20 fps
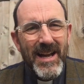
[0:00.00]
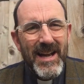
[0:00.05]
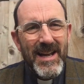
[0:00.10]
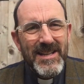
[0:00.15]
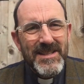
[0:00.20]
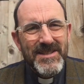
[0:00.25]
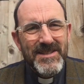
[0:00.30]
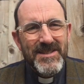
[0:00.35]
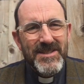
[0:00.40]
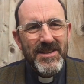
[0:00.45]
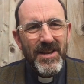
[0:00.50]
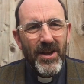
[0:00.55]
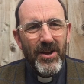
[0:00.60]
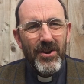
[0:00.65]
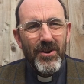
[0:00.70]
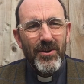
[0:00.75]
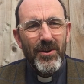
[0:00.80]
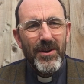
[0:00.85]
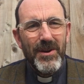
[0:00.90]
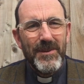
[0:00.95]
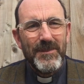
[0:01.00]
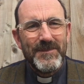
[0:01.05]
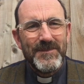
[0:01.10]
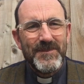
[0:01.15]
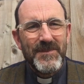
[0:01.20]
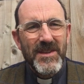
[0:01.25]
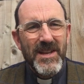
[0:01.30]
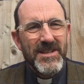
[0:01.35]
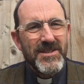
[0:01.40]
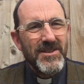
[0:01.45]
And so
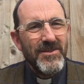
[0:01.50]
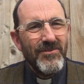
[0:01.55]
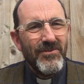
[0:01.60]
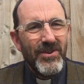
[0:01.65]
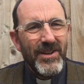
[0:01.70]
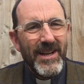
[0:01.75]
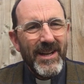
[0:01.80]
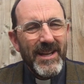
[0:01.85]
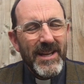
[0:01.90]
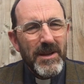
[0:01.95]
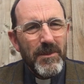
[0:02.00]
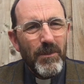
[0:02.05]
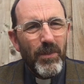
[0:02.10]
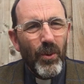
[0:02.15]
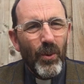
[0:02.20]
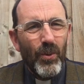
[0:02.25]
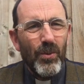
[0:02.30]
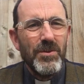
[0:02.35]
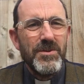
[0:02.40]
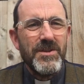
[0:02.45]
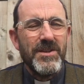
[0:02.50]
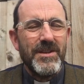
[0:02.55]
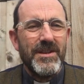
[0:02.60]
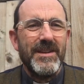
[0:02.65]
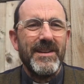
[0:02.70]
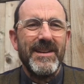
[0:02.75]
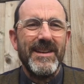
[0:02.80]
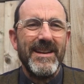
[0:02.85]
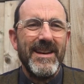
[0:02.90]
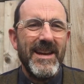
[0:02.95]
there's a really important
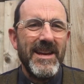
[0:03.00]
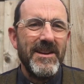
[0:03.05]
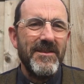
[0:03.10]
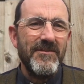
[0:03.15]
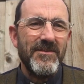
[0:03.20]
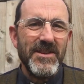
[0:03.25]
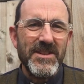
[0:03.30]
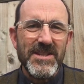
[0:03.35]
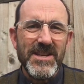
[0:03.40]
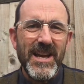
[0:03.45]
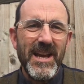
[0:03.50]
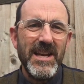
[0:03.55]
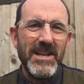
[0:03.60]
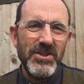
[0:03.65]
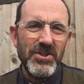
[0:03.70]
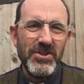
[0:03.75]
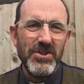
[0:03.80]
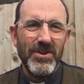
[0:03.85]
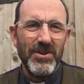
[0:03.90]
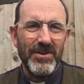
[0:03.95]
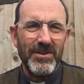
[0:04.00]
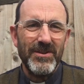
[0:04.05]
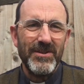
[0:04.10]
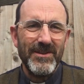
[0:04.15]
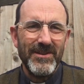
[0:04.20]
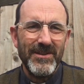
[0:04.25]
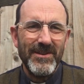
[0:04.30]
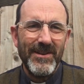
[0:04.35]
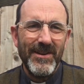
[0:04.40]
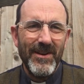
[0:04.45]
invitation
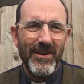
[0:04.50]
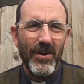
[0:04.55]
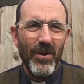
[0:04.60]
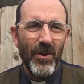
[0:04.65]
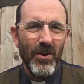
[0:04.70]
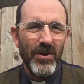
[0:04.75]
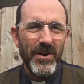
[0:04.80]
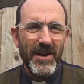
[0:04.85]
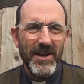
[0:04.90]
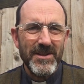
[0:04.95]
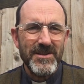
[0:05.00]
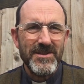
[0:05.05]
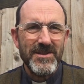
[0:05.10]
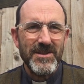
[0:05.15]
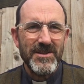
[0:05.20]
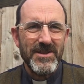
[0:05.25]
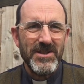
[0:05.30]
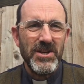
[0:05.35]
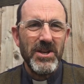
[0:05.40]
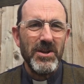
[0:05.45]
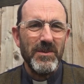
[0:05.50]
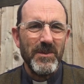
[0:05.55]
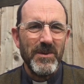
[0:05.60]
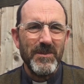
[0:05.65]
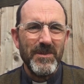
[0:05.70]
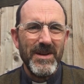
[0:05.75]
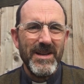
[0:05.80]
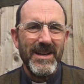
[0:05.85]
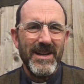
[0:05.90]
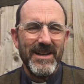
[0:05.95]
on us as human
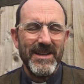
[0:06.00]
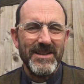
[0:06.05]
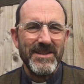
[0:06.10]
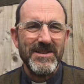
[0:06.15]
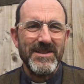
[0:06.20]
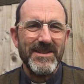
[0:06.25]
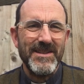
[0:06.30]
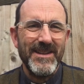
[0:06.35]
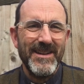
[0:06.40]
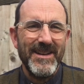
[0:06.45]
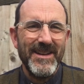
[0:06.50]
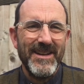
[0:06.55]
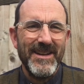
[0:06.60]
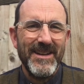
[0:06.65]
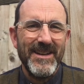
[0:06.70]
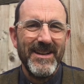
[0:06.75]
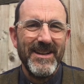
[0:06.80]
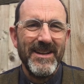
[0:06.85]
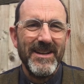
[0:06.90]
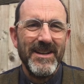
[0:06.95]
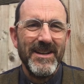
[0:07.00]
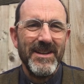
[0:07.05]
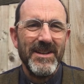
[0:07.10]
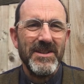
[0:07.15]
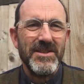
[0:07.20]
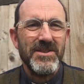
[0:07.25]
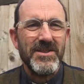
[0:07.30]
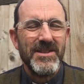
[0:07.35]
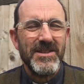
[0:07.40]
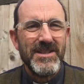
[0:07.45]
beings
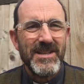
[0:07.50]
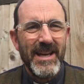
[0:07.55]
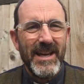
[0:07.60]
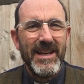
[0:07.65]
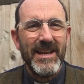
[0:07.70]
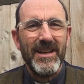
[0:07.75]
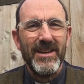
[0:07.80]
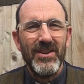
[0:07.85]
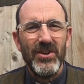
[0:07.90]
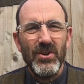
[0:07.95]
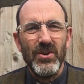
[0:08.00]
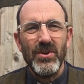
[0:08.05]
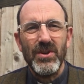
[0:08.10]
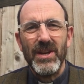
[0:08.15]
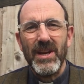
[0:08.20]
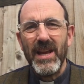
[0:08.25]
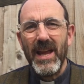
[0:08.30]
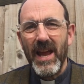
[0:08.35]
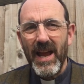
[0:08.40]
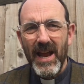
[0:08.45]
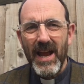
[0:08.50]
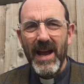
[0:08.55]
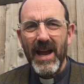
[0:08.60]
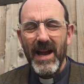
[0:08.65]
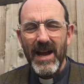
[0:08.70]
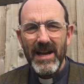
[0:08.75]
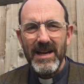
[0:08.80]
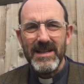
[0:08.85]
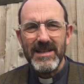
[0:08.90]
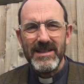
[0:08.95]
to take good
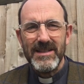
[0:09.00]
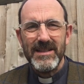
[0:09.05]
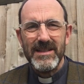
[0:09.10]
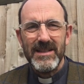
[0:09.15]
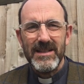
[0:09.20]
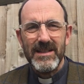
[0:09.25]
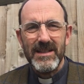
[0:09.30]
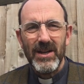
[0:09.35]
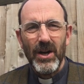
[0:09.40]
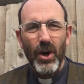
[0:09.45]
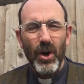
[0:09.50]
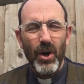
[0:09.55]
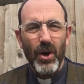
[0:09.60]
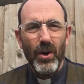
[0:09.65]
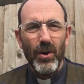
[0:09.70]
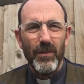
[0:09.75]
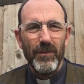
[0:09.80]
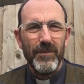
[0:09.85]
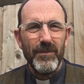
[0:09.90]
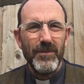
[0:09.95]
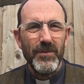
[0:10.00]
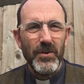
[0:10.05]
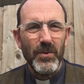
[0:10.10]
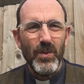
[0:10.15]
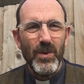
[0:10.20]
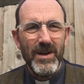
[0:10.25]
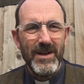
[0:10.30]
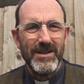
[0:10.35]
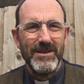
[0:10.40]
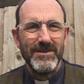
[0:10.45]
care of the
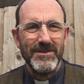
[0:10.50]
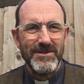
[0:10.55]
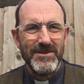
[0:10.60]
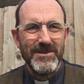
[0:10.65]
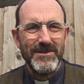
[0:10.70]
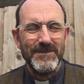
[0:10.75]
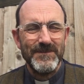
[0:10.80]
world.